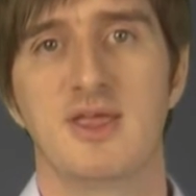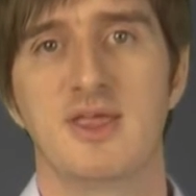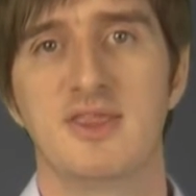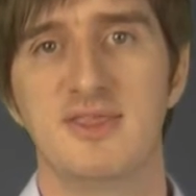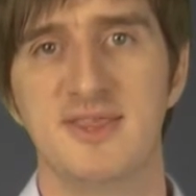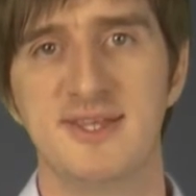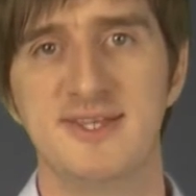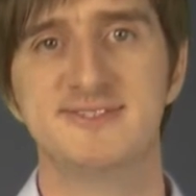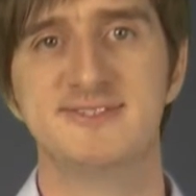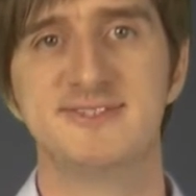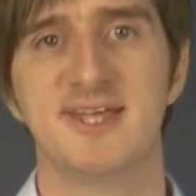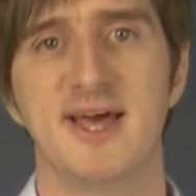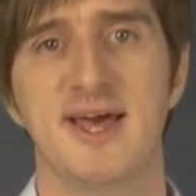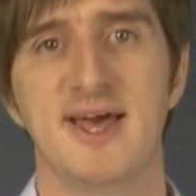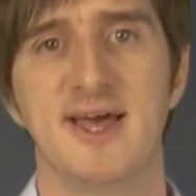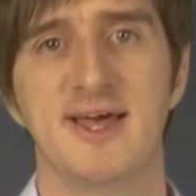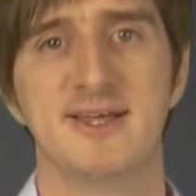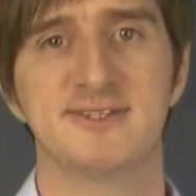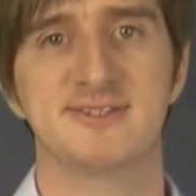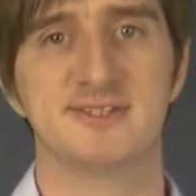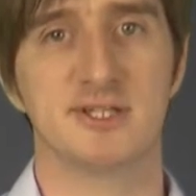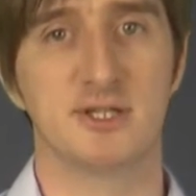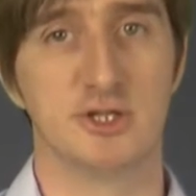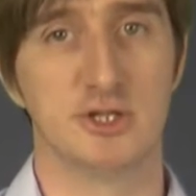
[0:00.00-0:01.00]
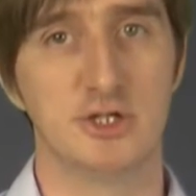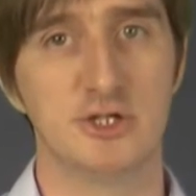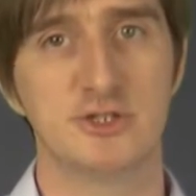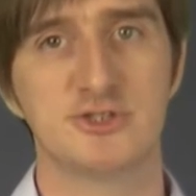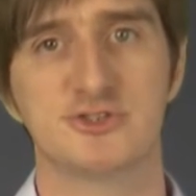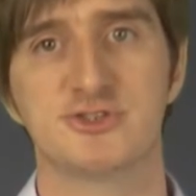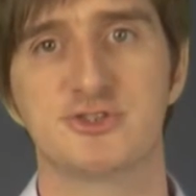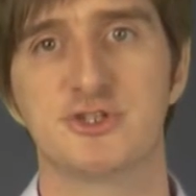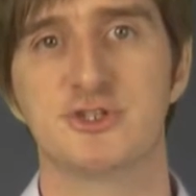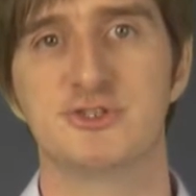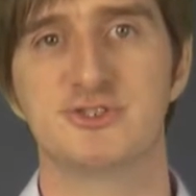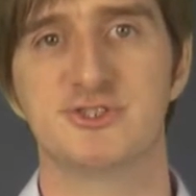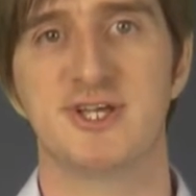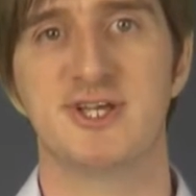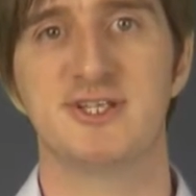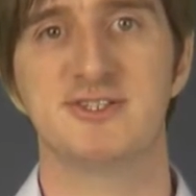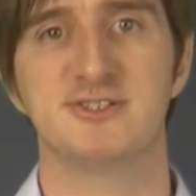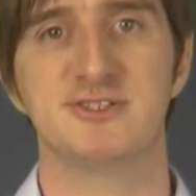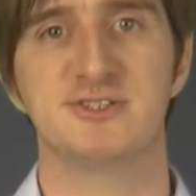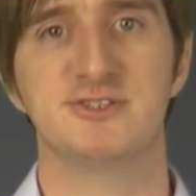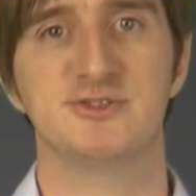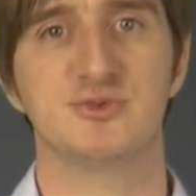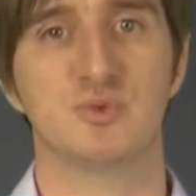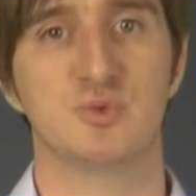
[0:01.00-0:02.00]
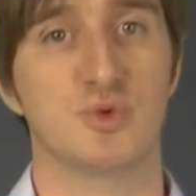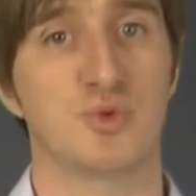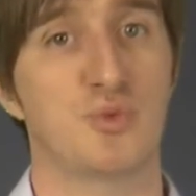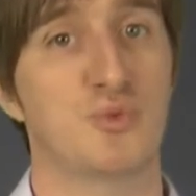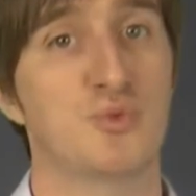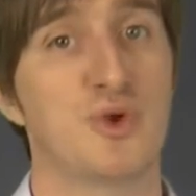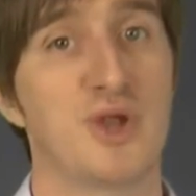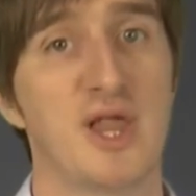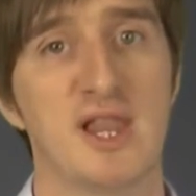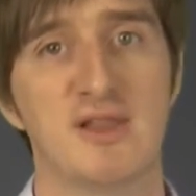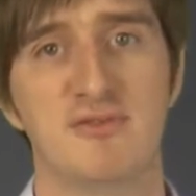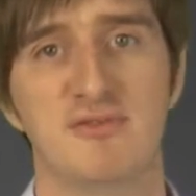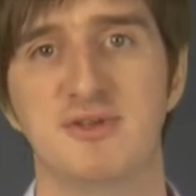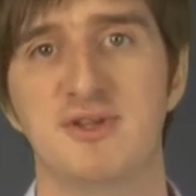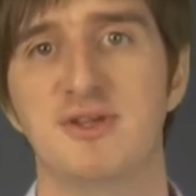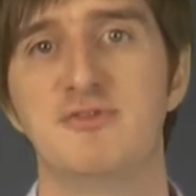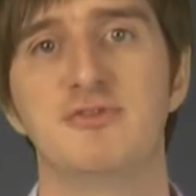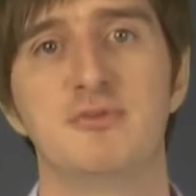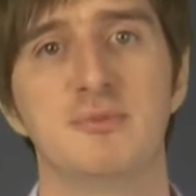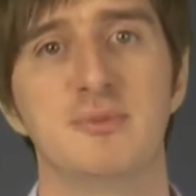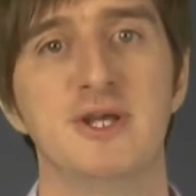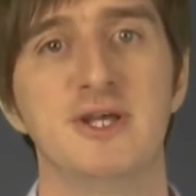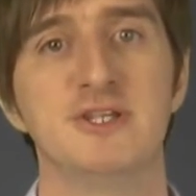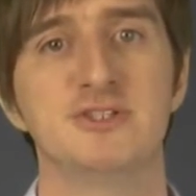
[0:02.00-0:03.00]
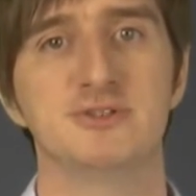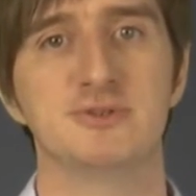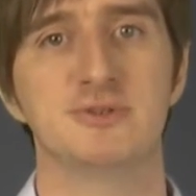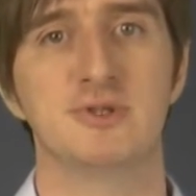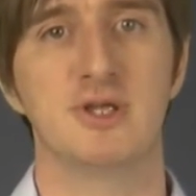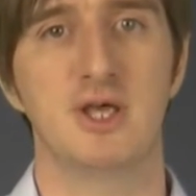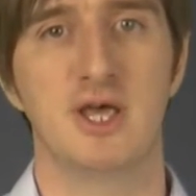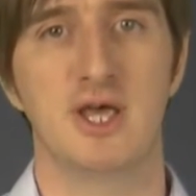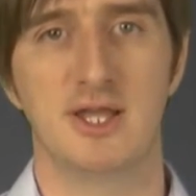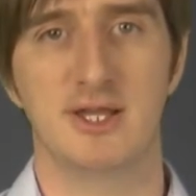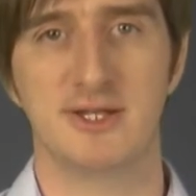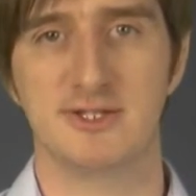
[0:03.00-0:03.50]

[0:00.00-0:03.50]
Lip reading: These tags alert search engines with relevant information